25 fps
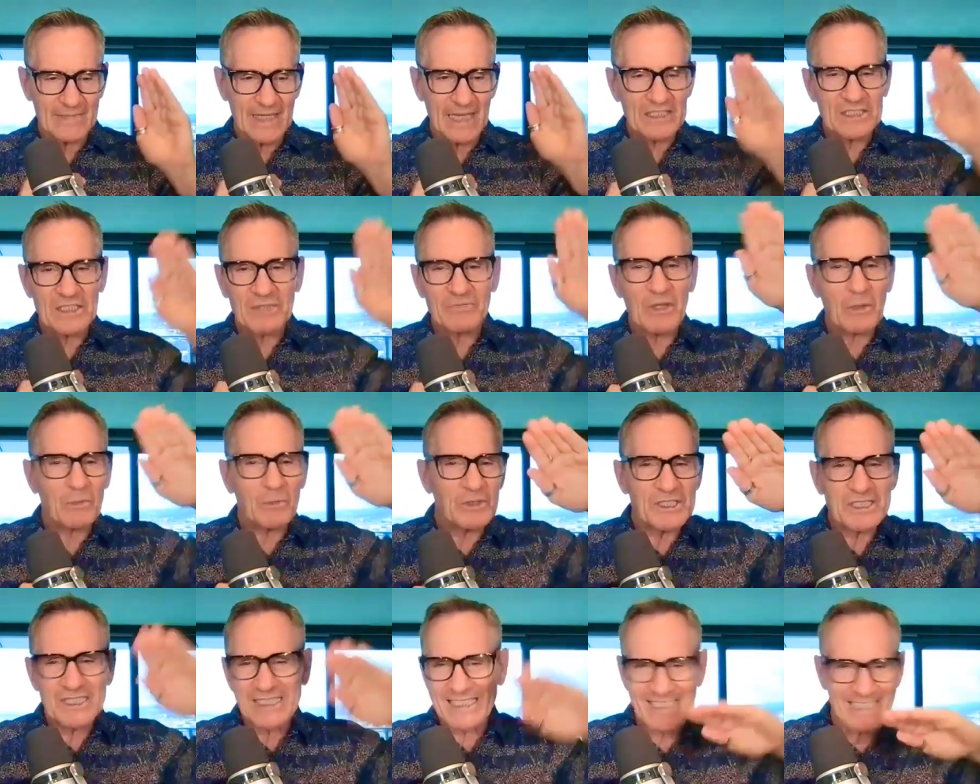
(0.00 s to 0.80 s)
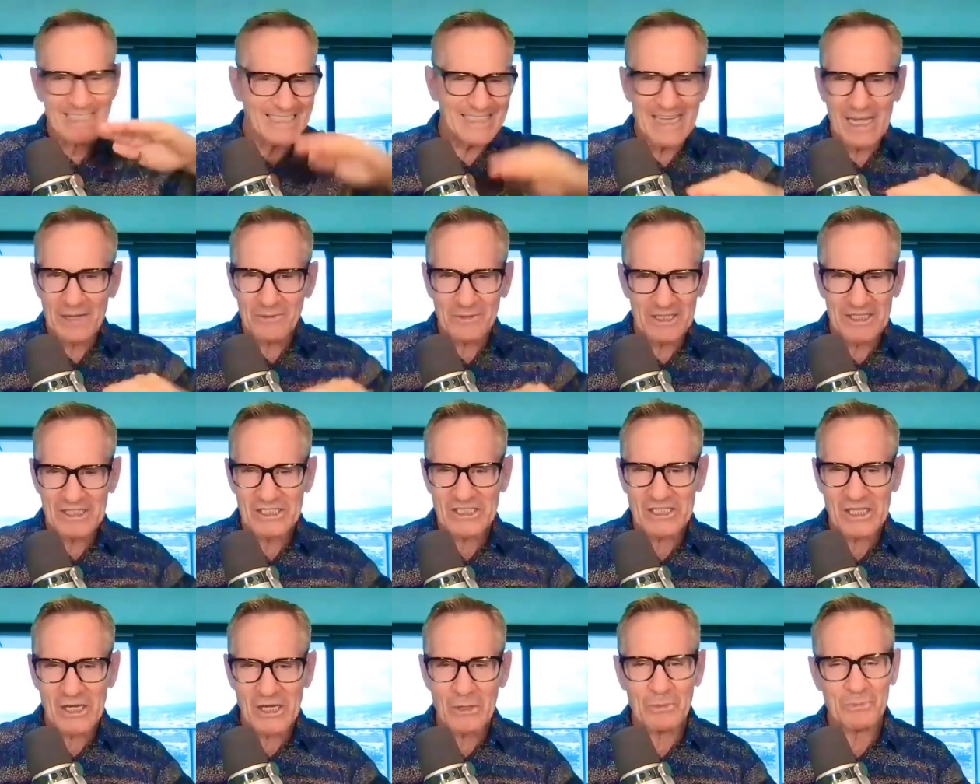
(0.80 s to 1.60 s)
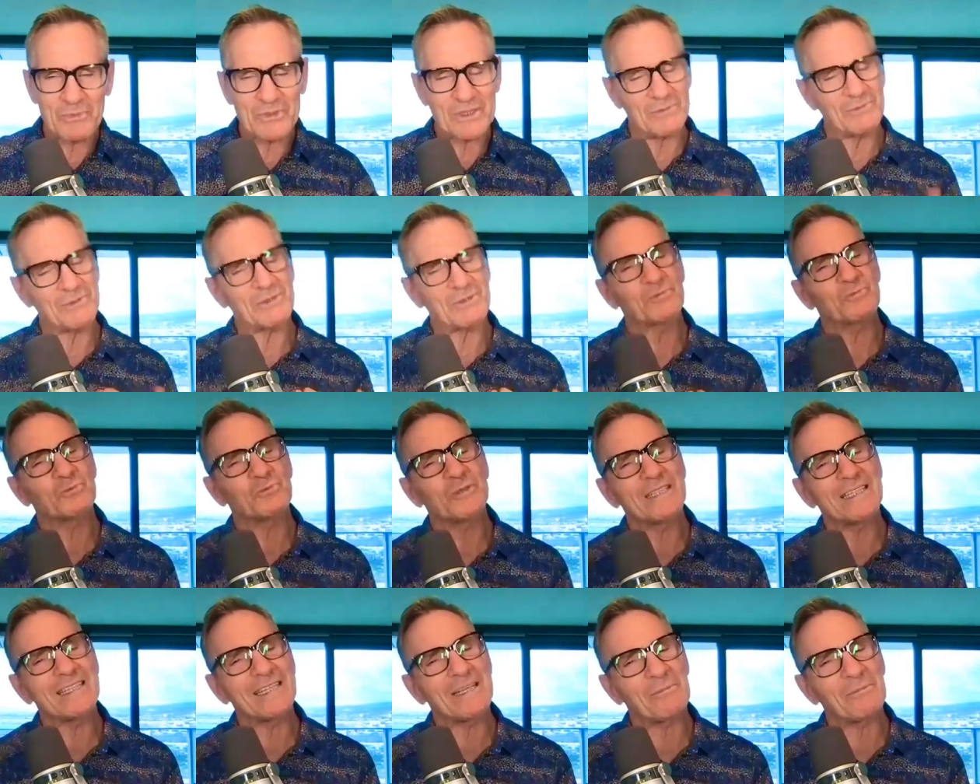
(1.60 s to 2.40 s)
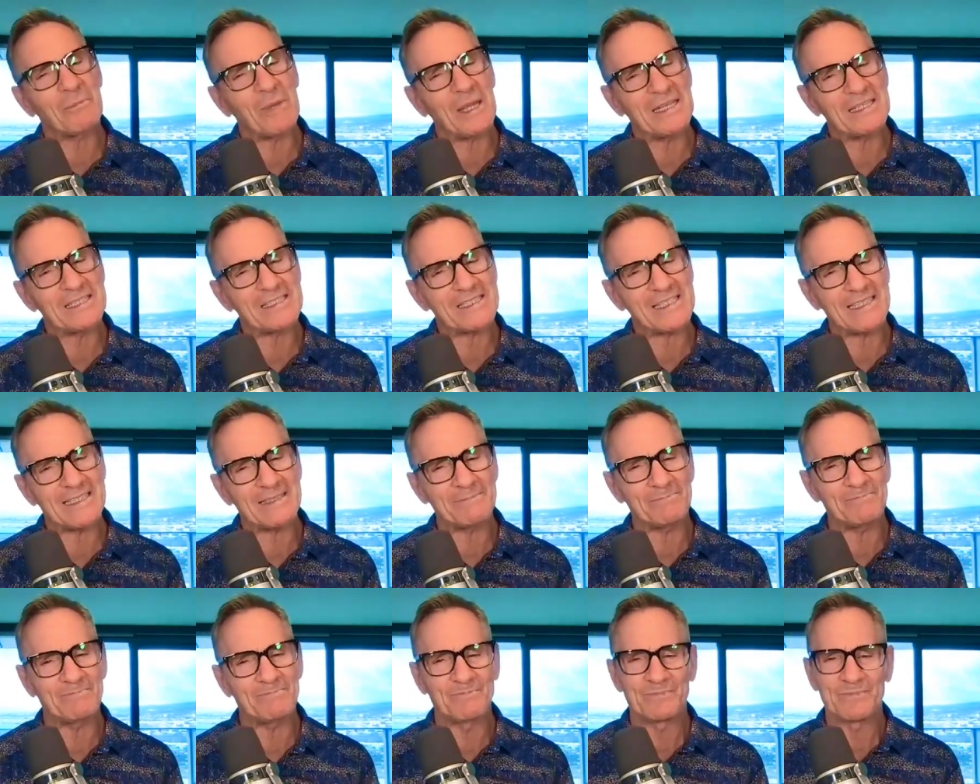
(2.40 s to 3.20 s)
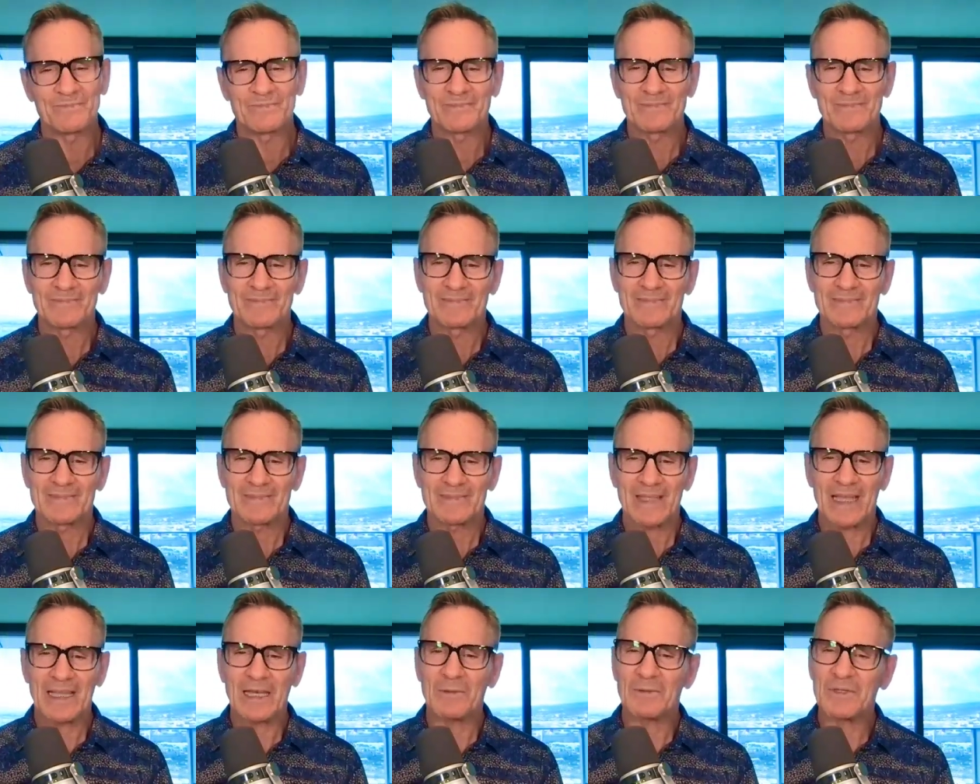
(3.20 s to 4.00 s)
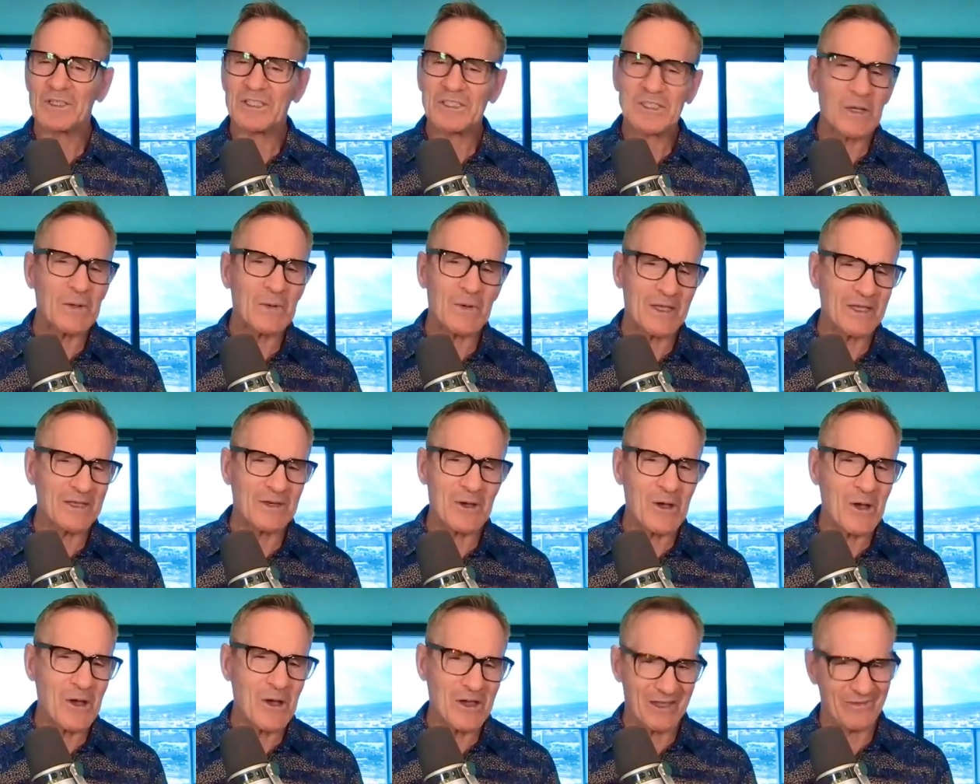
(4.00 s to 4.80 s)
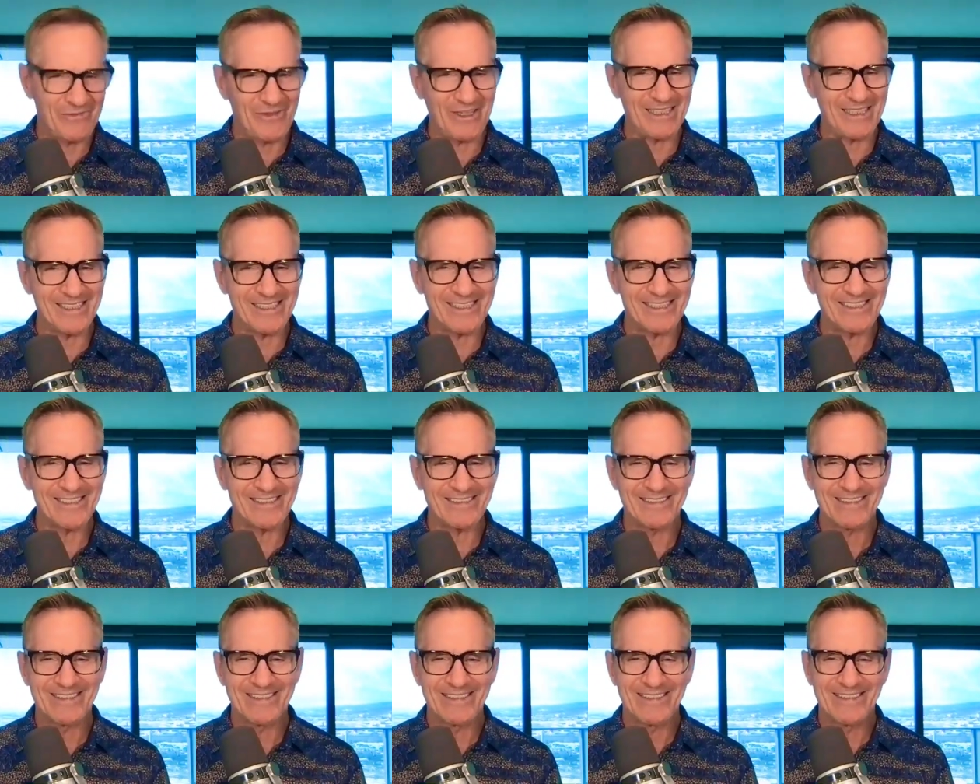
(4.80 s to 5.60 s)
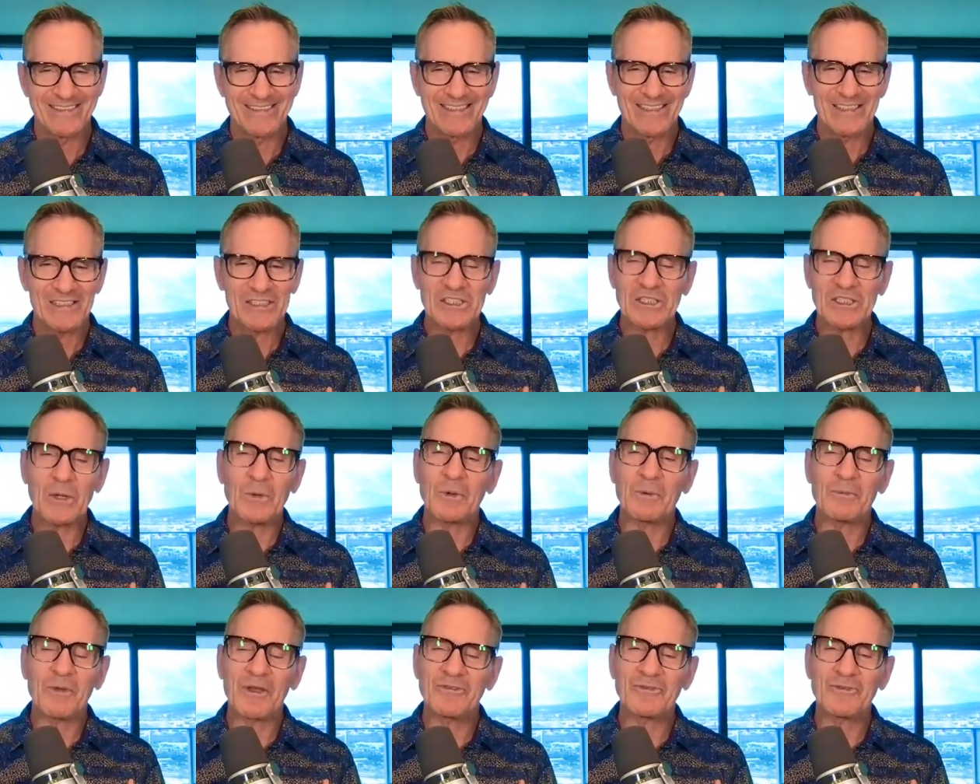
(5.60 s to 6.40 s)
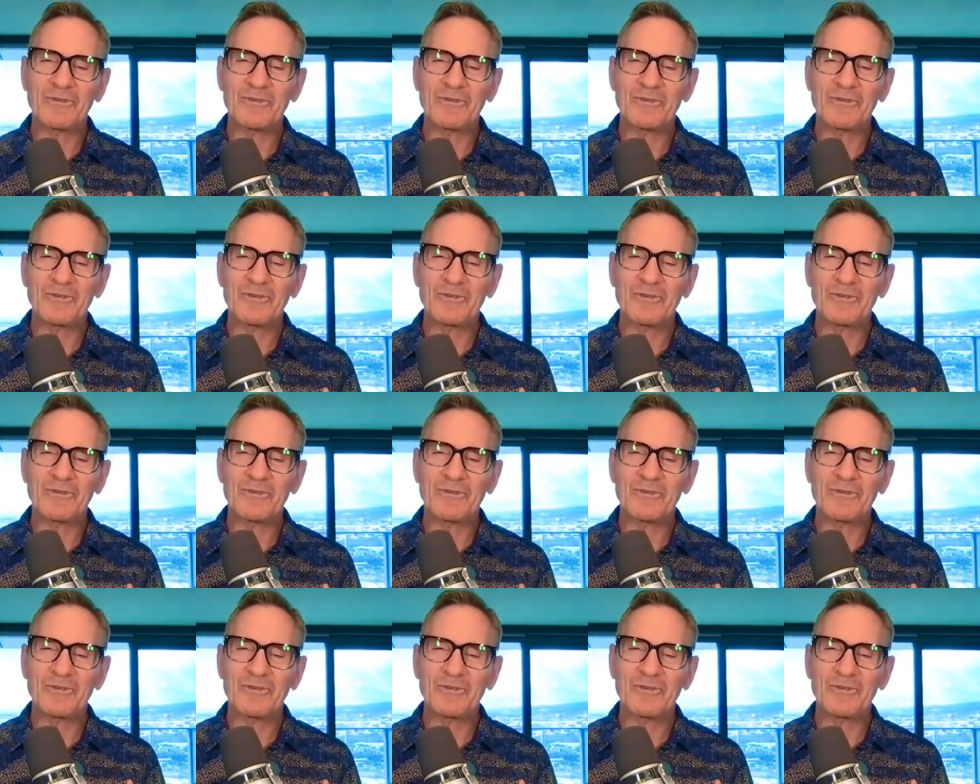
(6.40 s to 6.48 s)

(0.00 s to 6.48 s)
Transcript: as if they were skiing down these slopes. It was really amazing. And I was so in awe of it. So were my